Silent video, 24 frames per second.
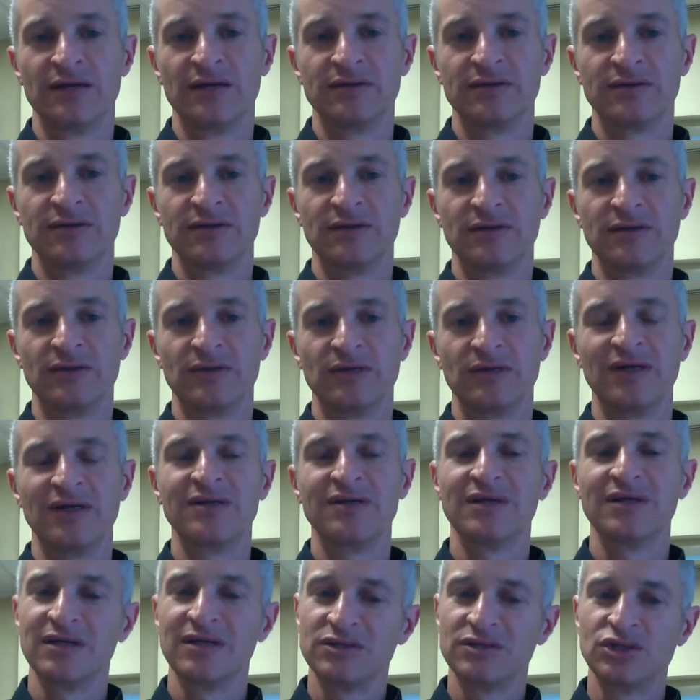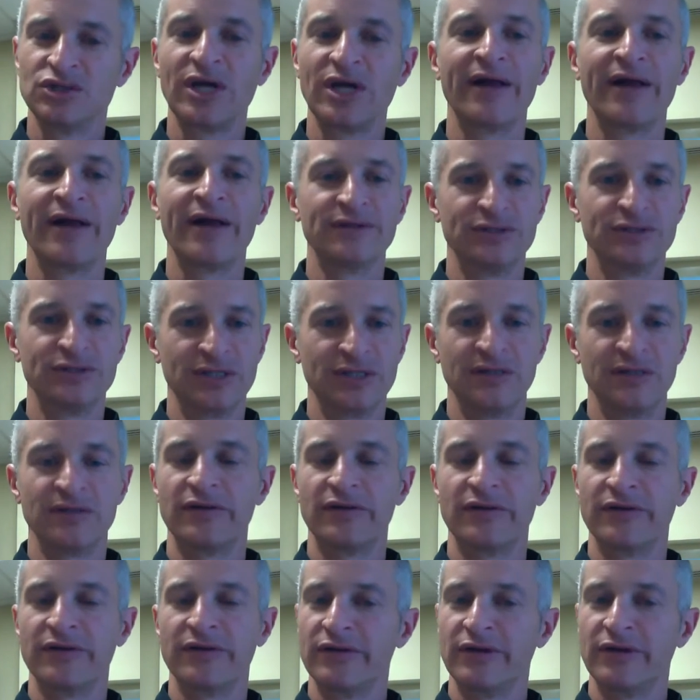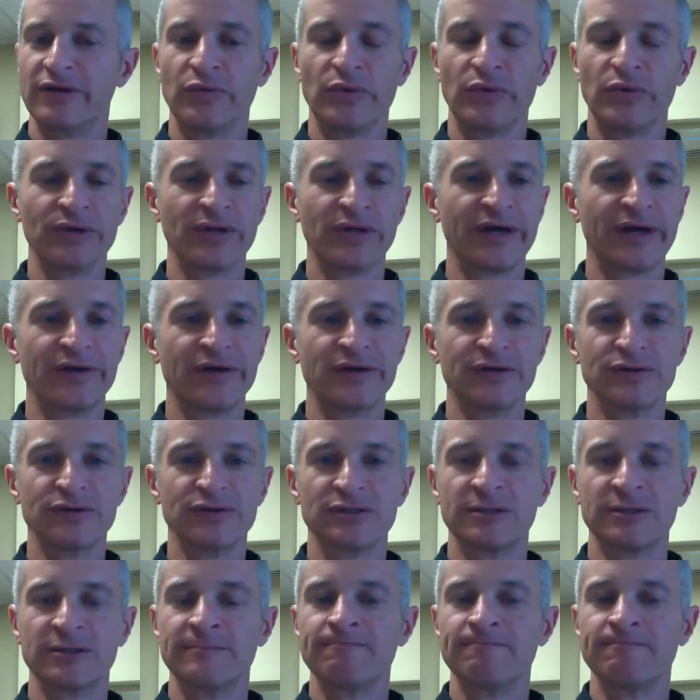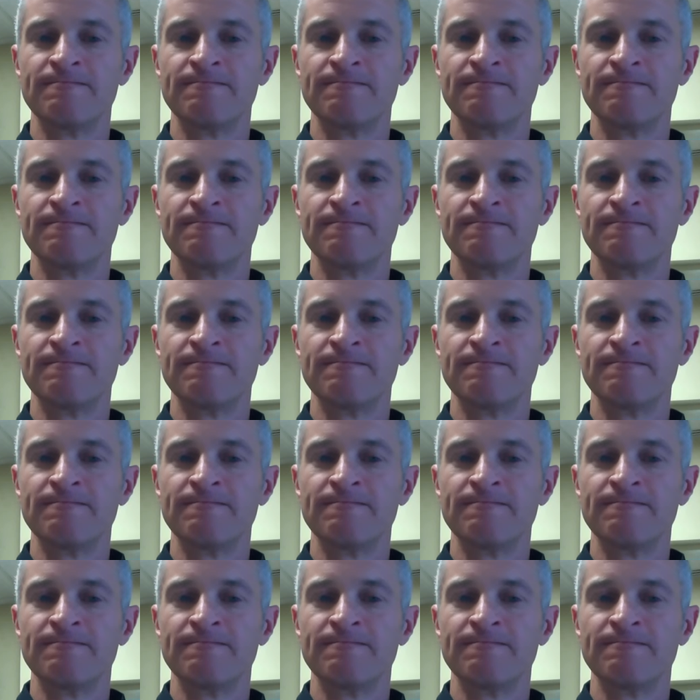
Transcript: So it is challenging. The award letters,